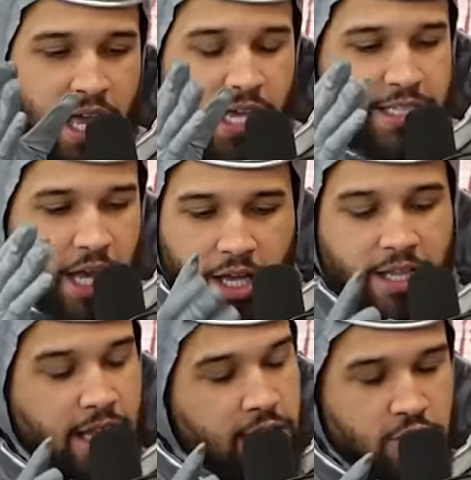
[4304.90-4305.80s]
Stalking
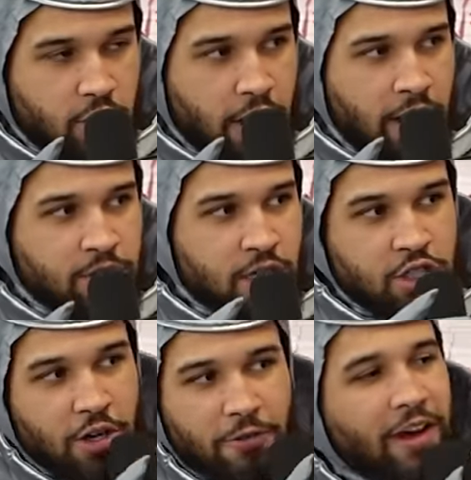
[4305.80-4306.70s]
the Instagrams. You
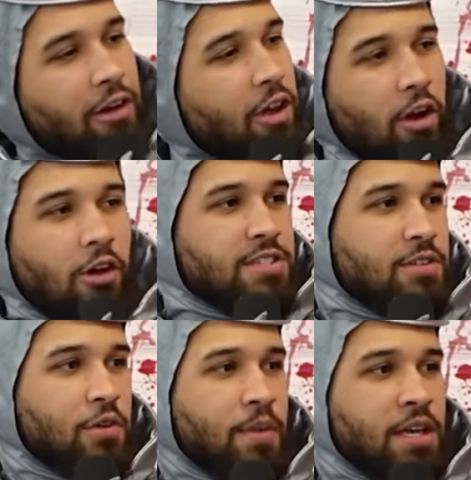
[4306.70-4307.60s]
should have found out all this
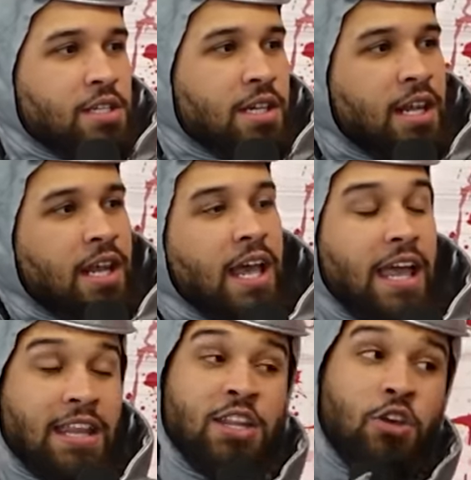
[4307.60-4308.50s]
information.
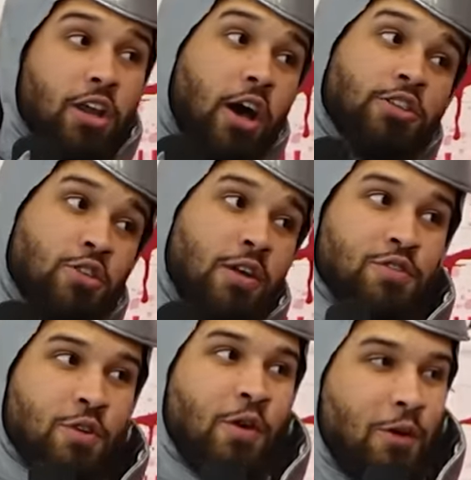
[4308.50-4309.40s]
And then you could have gone two different
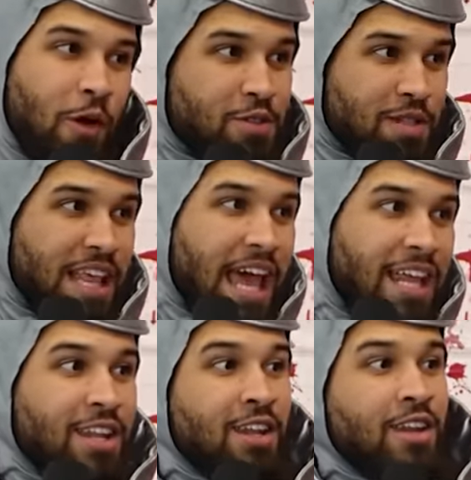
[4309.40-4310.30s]
routes with that.
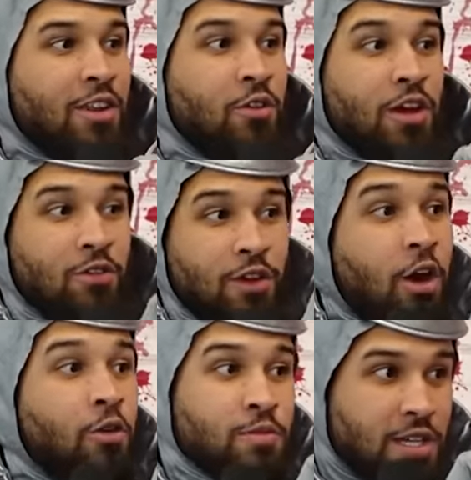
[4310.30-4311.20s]
You could have
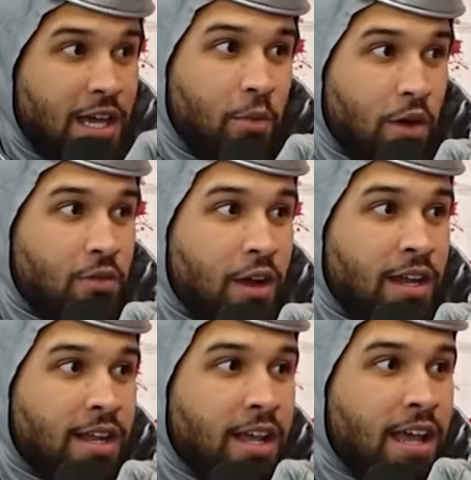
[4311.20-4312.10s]
known she had a boyfriend,